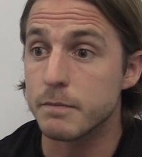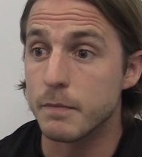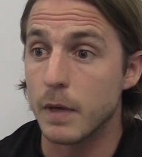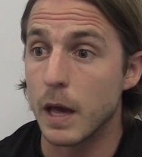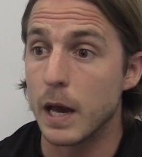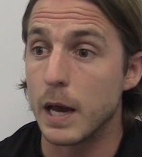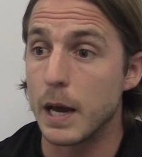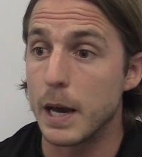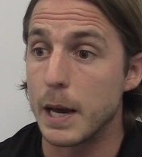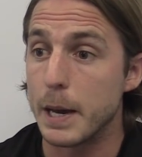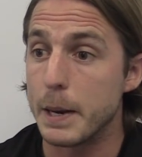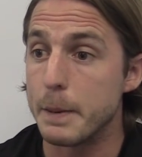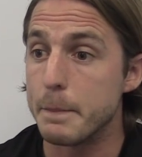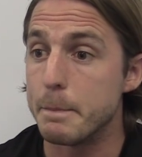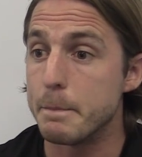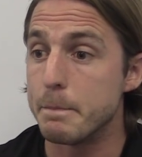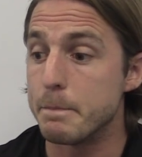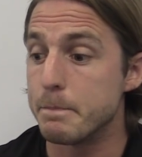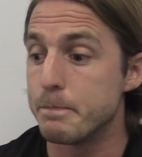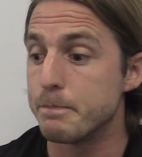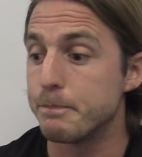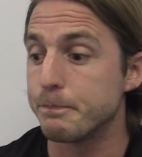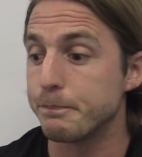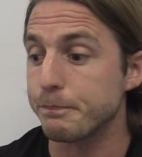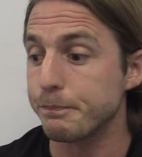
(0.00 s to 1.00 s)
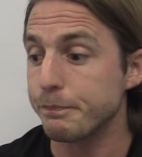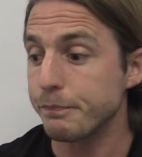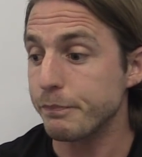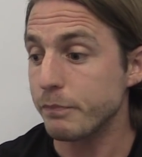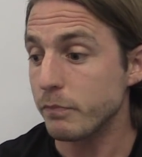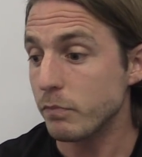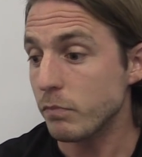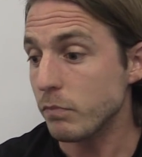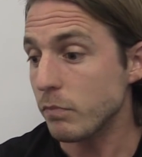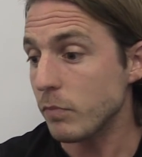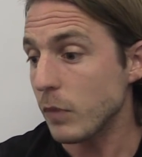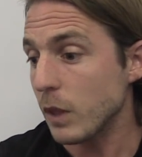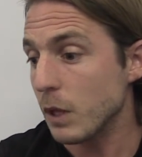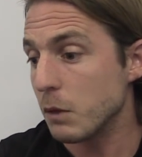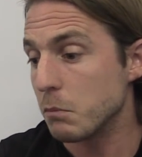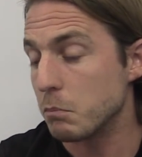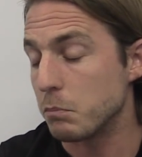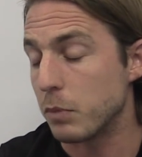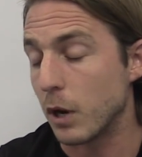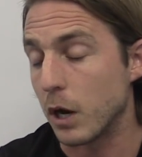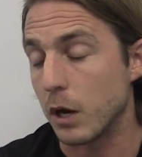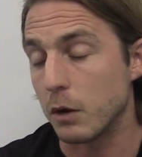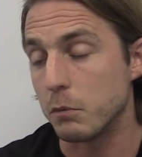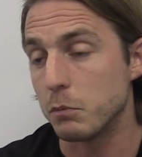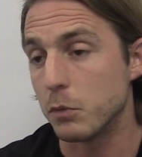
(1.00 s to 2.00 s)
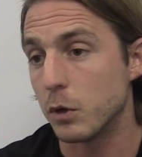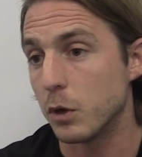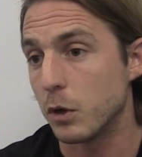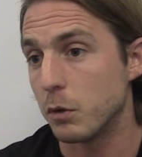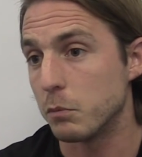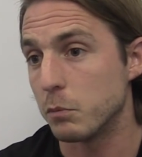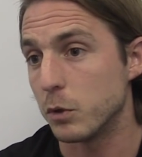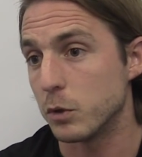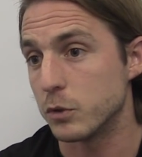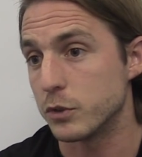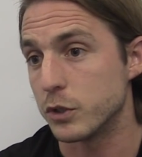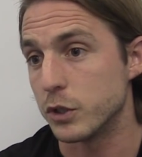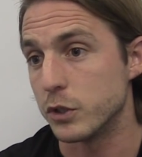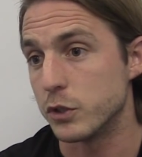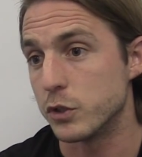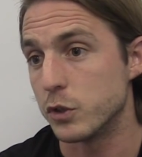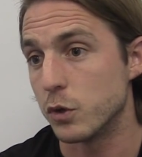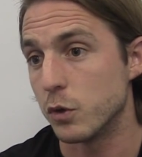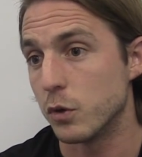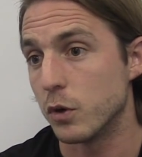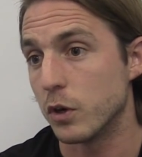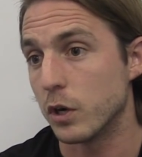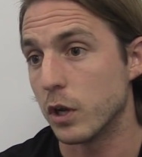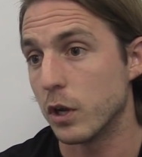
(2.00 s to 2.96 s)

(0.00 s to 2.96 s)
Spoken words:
But I'm not too sure.